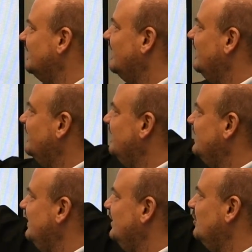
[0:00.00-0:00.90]
And then
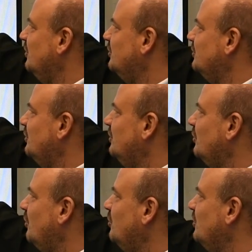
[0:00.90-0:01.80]
here on the
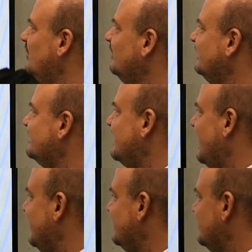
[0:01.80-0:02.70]
roller
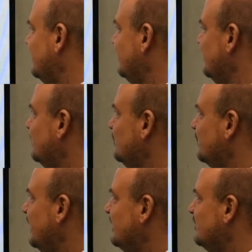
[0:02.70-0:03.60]
slide you
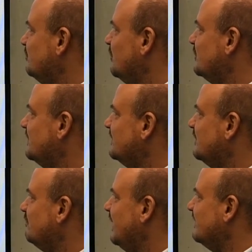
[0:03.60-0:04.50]
can put the
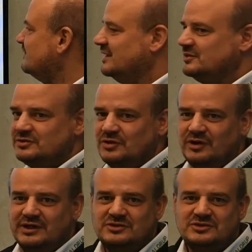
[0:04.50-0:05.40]
bags and
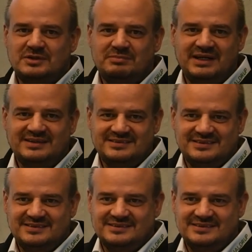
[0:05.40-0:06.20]
storage the bags.